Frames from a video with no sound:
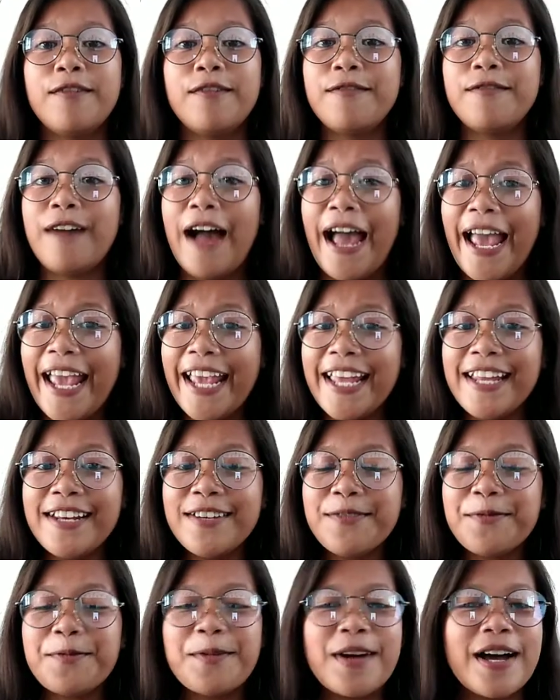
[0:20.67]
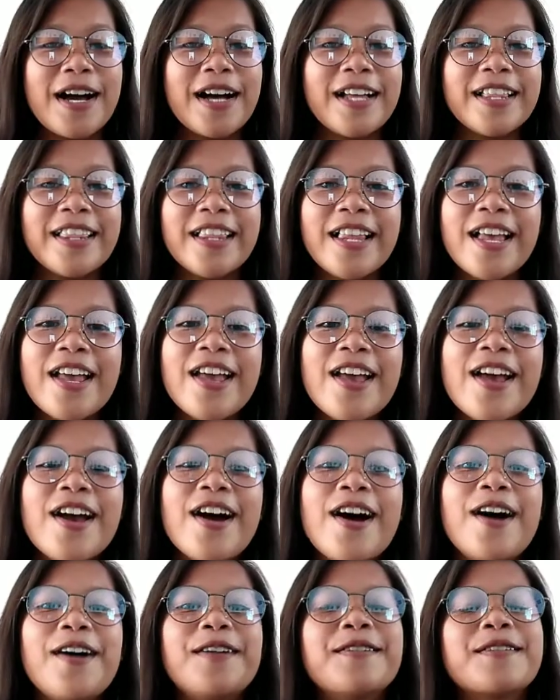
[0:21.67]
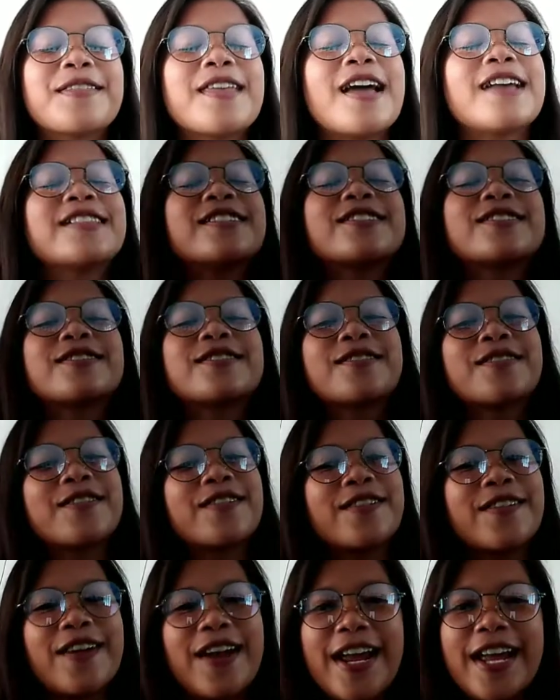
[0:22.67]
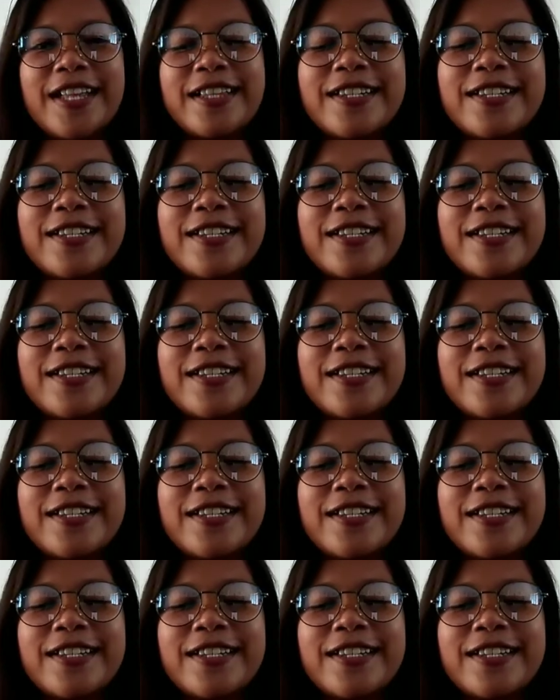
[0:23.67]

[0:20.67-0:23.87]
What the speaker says: Fine? Well, oh, that's great.